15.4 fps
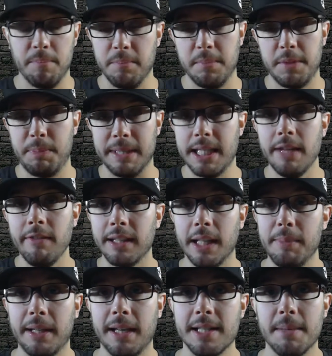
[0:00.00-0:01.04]
specifically
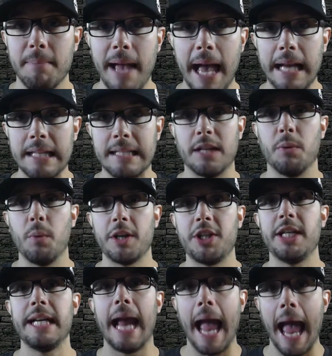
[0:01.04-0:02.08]
because of Madison and what
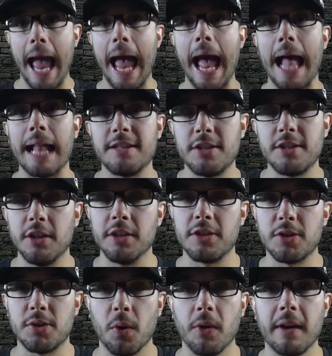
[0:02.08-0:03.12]
she adds to the
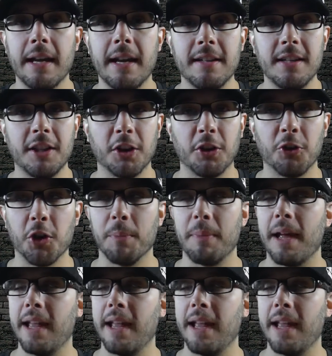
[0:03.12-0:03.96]
story and to the group.